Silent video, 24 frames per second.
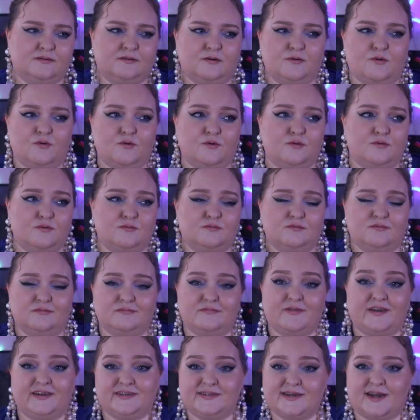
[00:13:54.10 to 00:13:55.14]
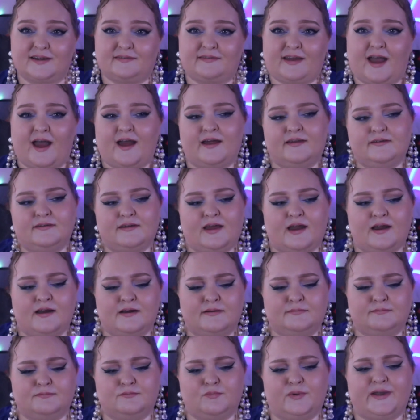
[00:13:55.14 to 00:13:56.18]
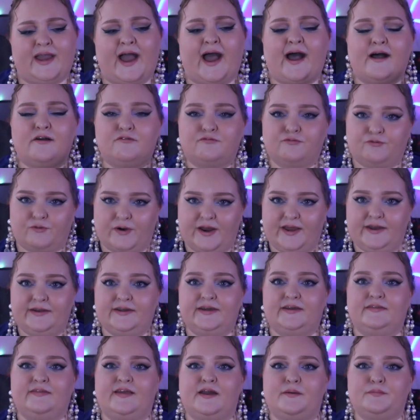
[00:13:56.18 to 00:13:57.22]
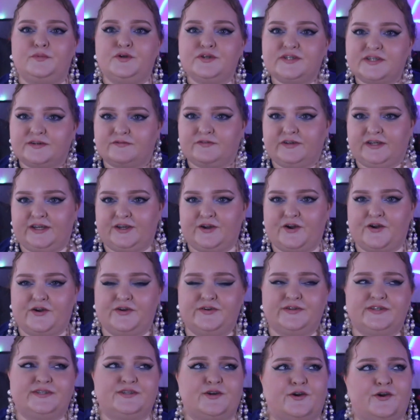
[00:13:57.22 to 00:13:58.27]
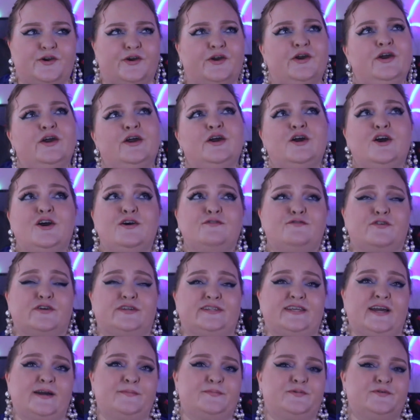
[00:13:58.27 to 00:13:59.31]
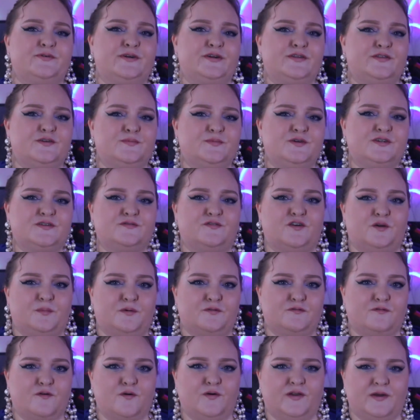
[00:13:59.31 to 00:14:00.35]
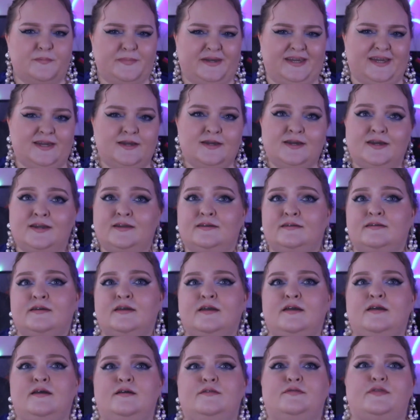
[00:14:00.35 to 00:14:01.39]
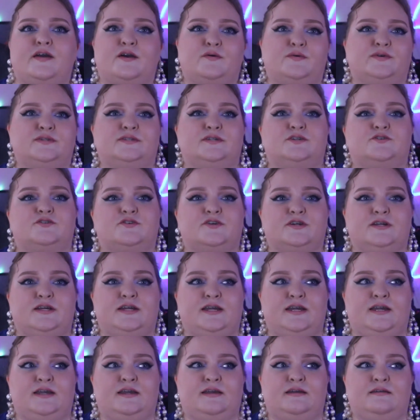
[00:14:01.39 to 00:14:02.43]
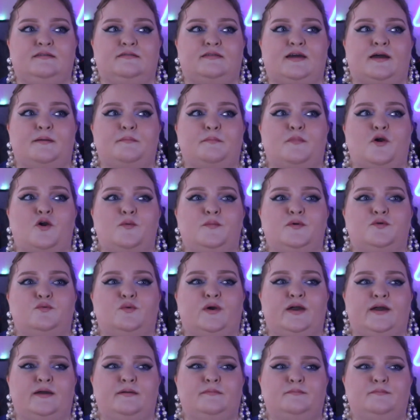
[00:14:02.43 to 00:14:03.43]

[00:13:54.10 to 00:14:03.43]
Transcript: or things like that, we have red in their music videos. So for example, in the music video before Let Me In, there was literally that moment where